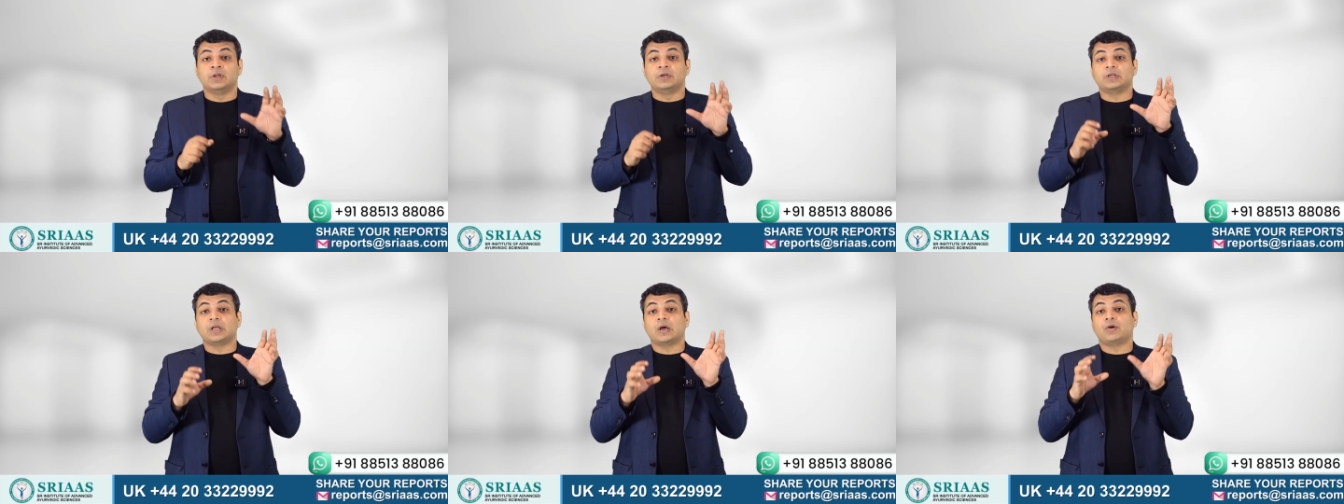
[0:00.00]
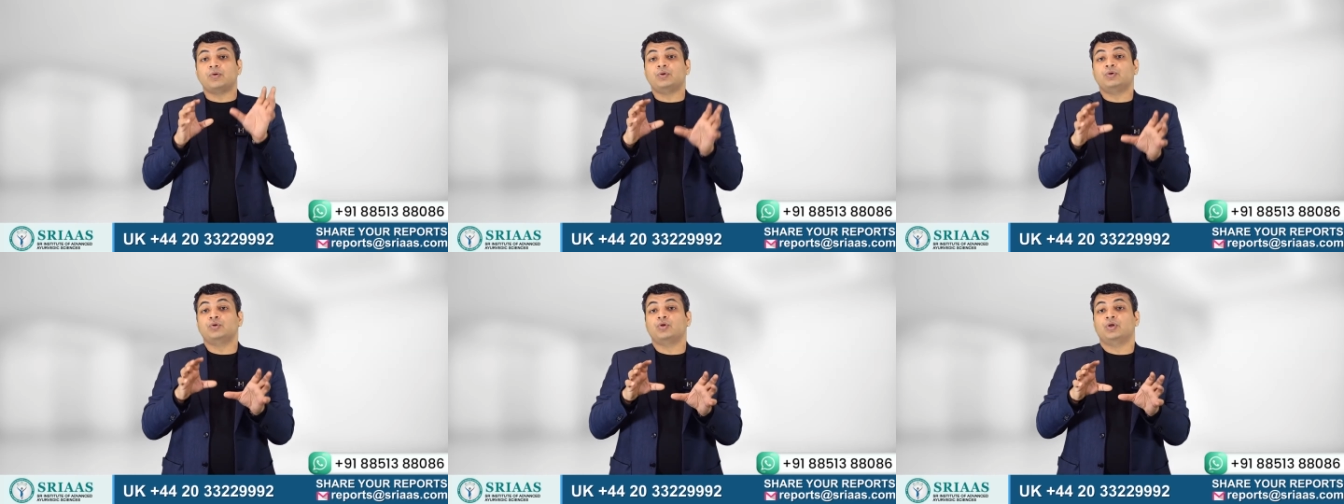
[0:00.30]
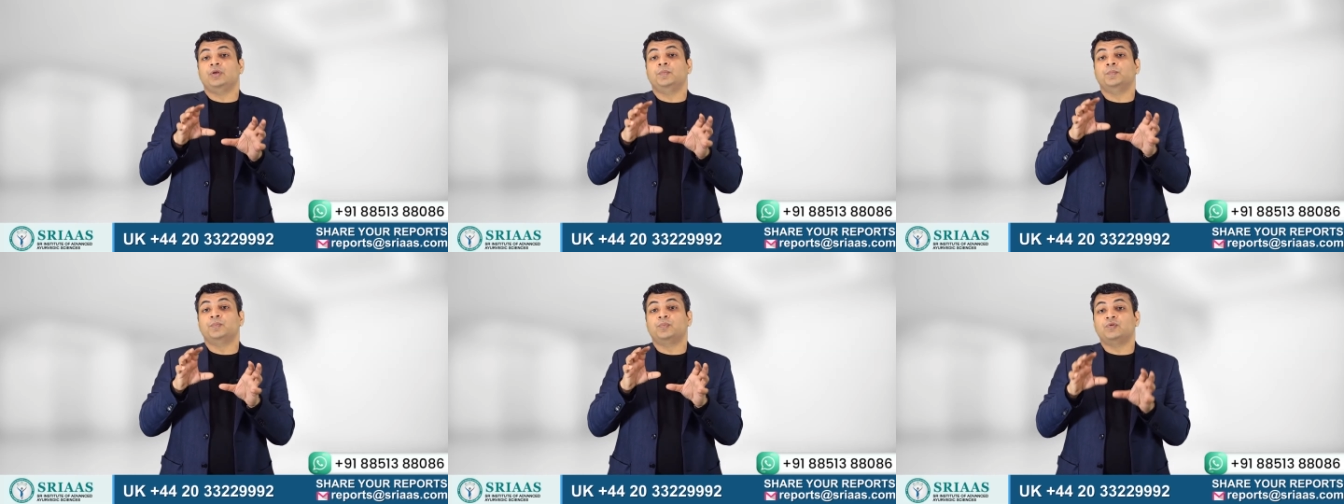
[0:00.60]
Now, to
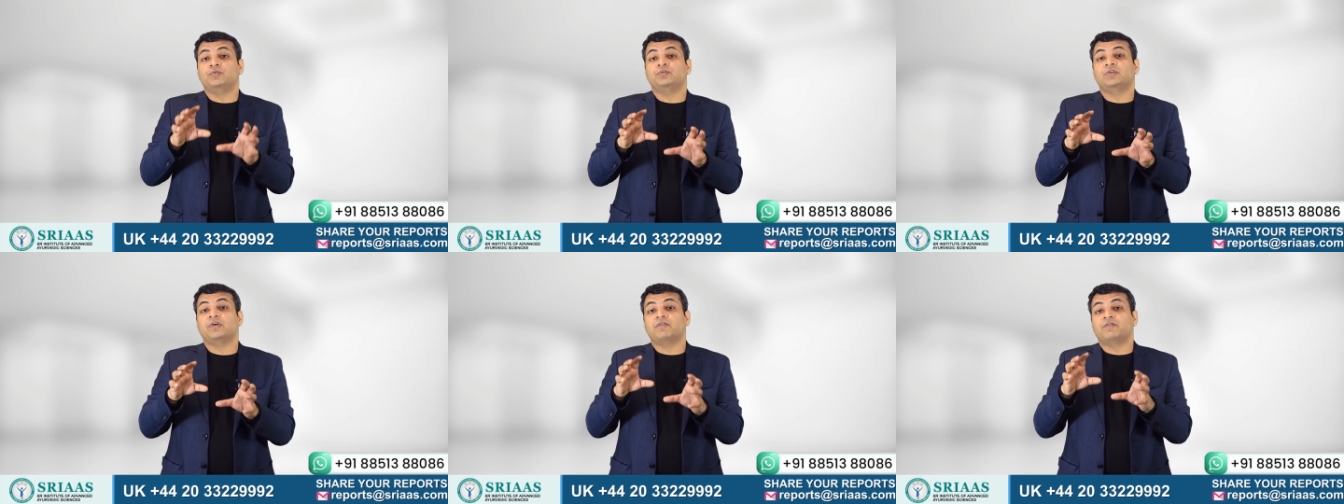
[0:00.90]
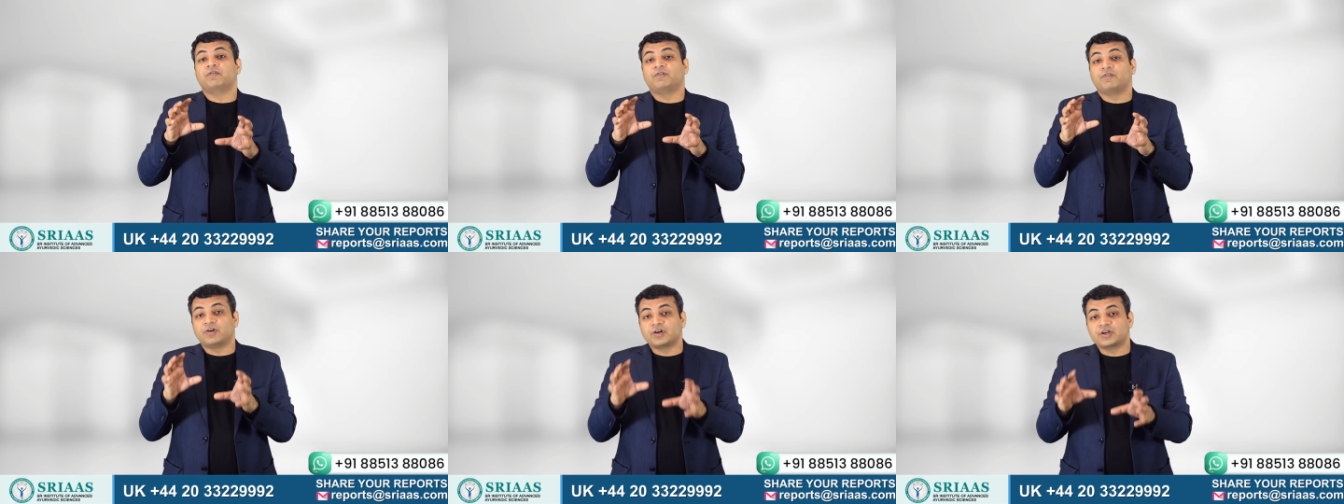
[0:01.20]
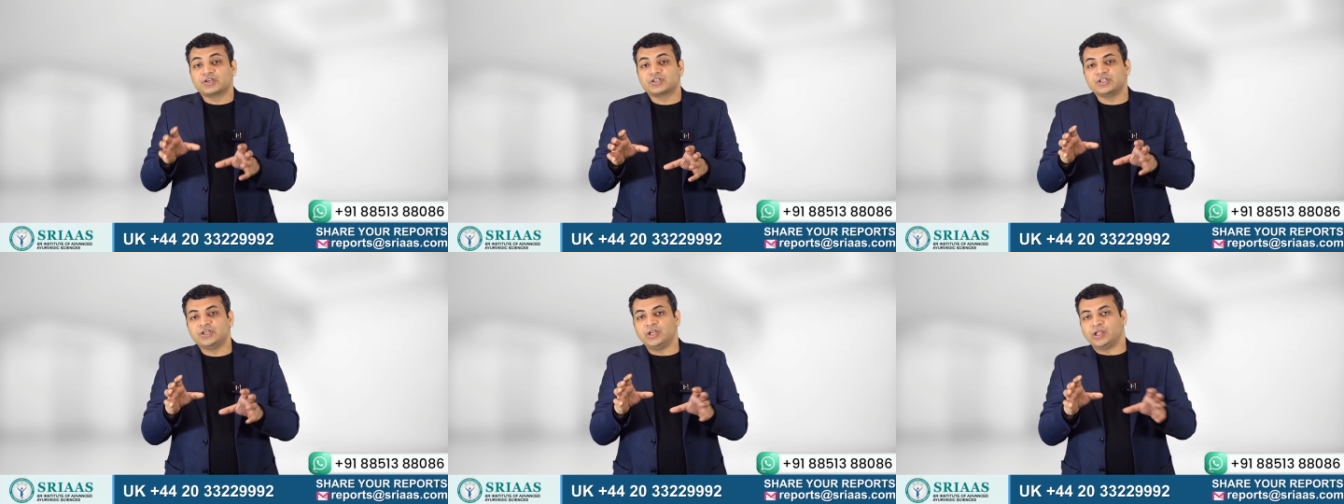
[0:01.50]
improve the
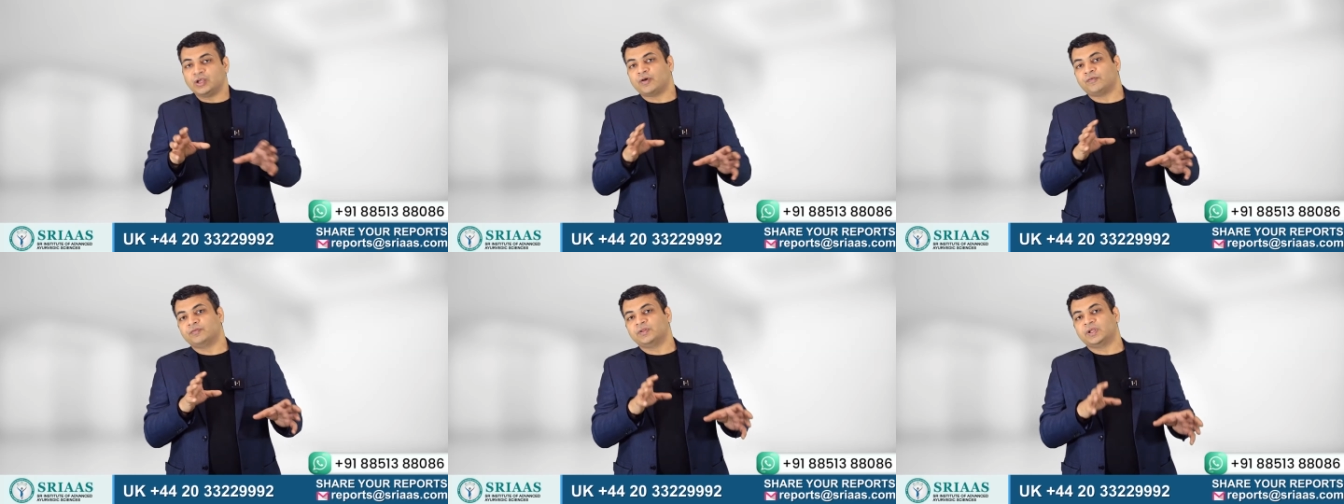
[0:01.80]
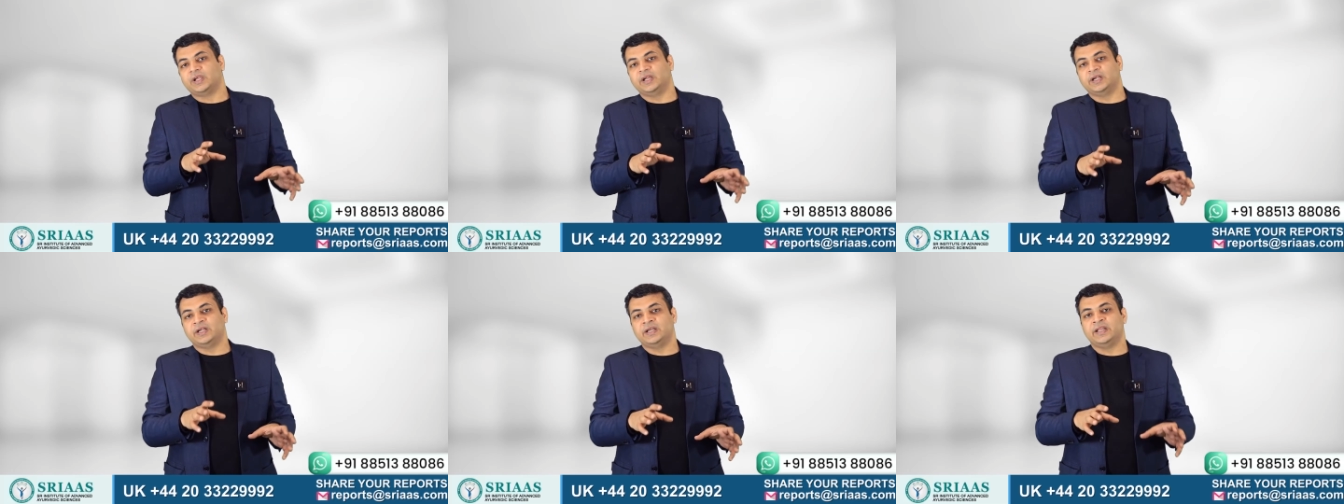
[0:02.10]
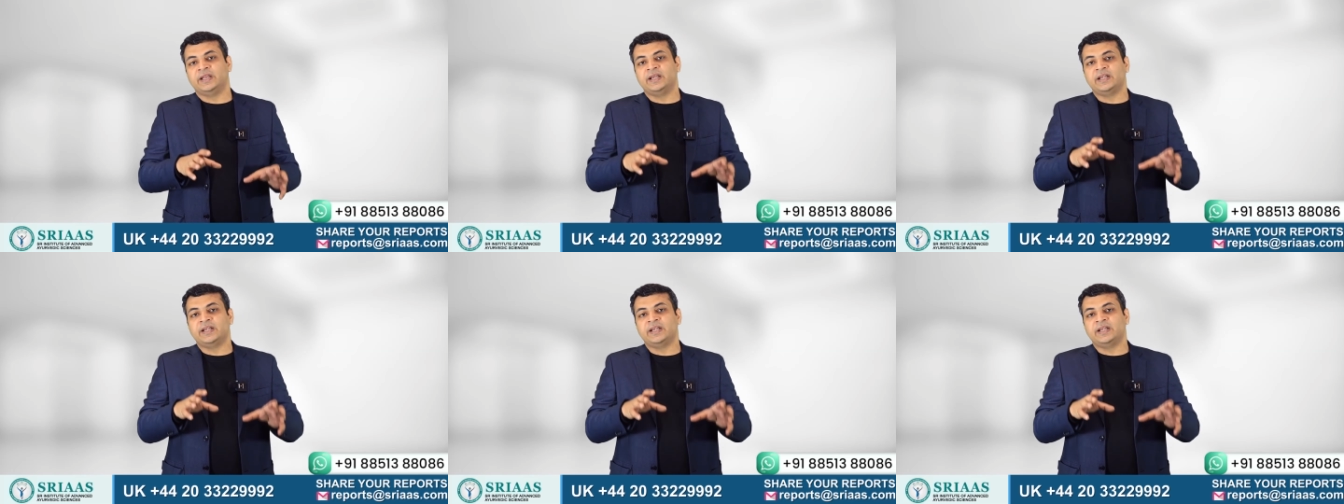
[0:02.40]
functioning of the kidney,